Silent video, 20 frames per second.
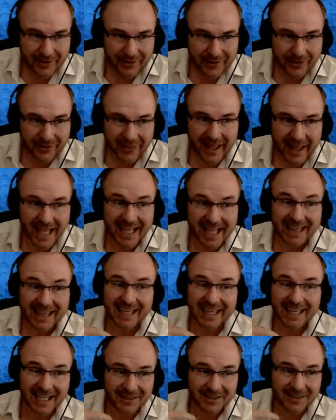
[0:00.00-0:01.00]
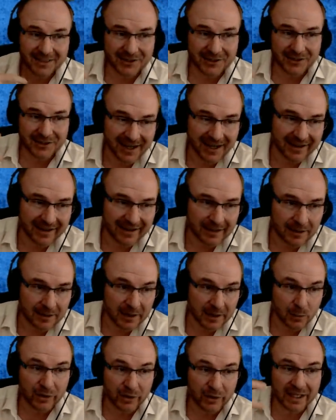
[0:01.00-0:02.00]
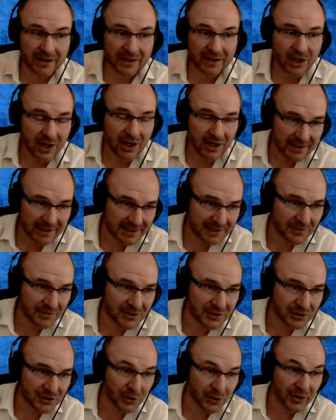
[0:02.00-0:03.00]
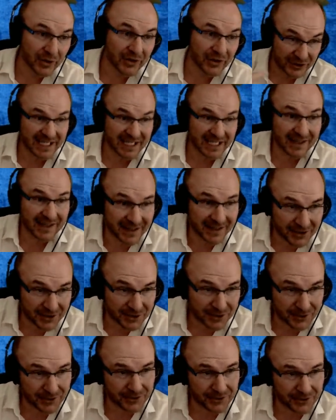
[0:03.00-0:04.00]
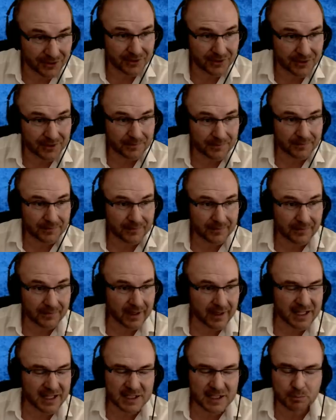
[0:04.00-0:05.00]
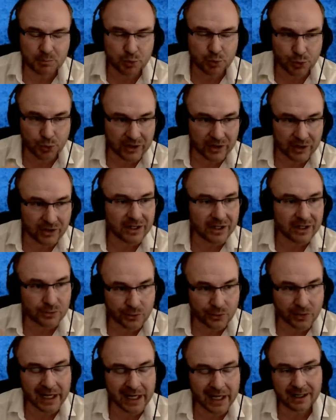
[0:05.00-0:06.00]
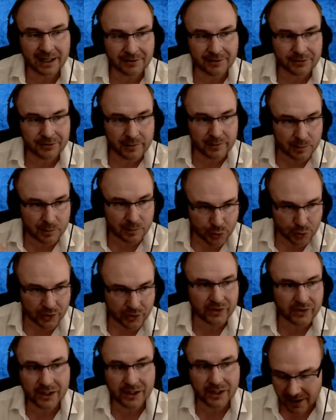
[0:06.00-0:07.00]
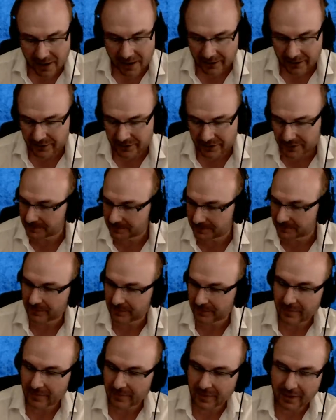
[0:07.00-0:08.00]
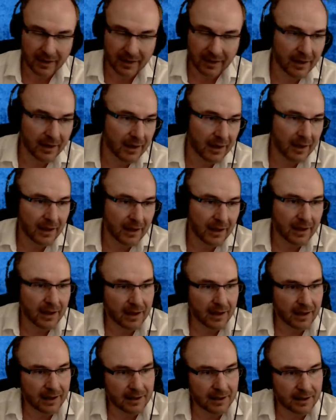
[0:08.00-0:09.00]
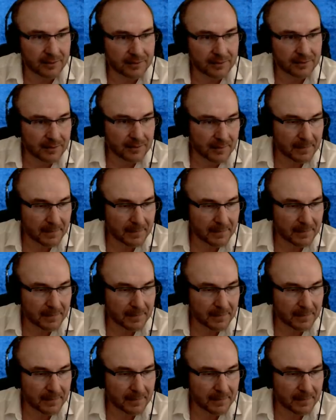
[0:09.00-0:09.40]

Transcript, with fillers: They think they're lying, but within the context of the story, they're telling the truth. It's brilliant writing from a brilliant author um,